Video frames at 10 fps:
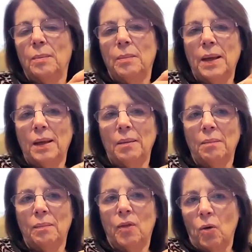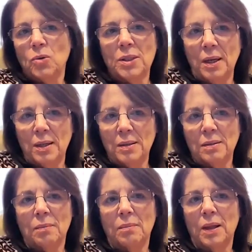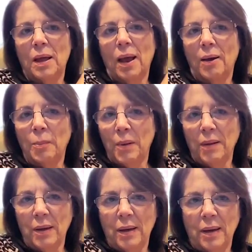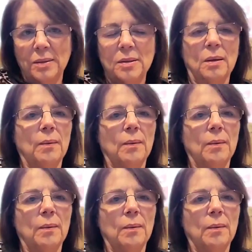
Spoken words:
meeting those needs, the accountability needs.